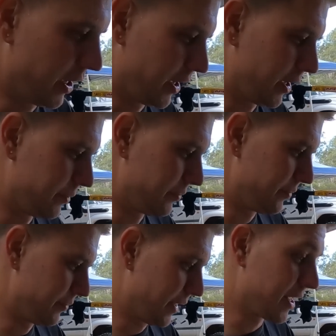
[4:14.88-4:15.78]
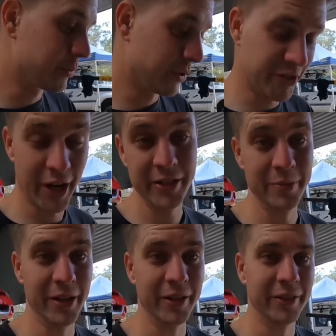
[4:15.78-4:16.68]
that's what sucks
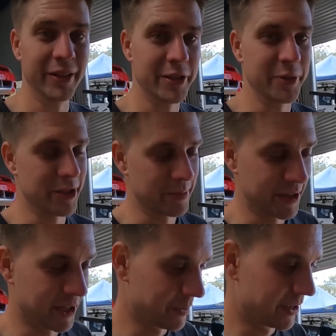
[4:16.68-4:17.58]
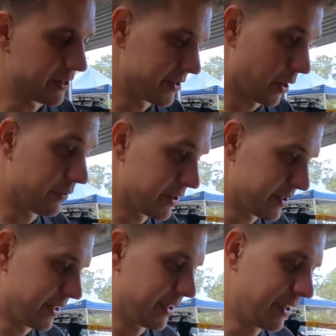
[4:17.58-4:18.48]
about it. That's what's upsetting about it, is
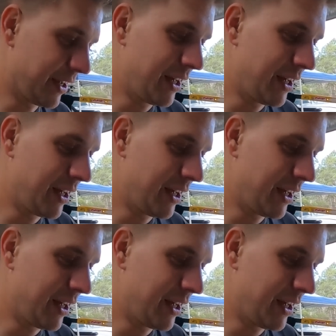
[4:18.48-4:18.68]
obviously